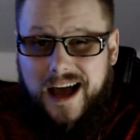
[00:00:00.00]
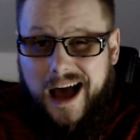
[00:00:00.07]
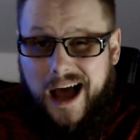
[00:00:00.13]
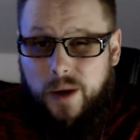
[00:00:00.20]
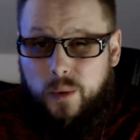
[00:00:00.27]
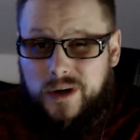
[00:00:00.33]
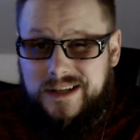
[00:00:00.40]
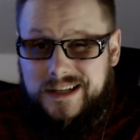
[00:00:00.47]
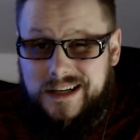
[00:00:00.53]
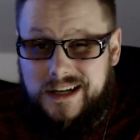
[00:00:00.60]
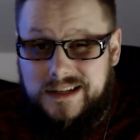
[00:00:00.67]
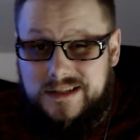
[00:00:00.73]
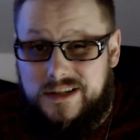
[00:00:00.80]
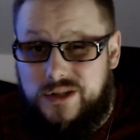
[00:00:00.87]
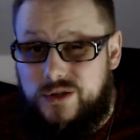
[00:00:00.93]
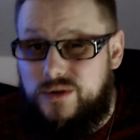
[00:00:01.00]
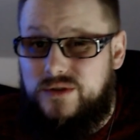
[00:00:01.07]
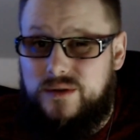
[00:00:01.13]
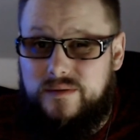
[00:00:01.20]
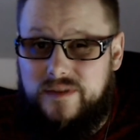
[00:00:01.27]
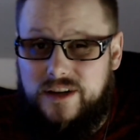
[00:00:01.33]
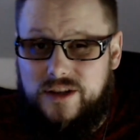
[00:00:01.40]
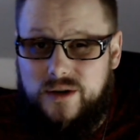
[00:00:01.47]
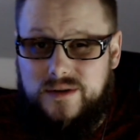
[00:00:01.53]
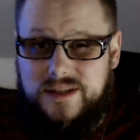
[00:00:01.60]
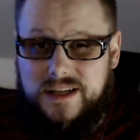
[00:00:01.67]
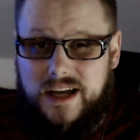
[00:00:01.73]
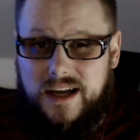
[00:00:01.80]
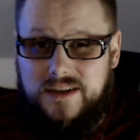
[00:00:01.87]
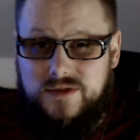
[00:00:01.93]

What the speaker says: I wanted to get into the YouTube videos again,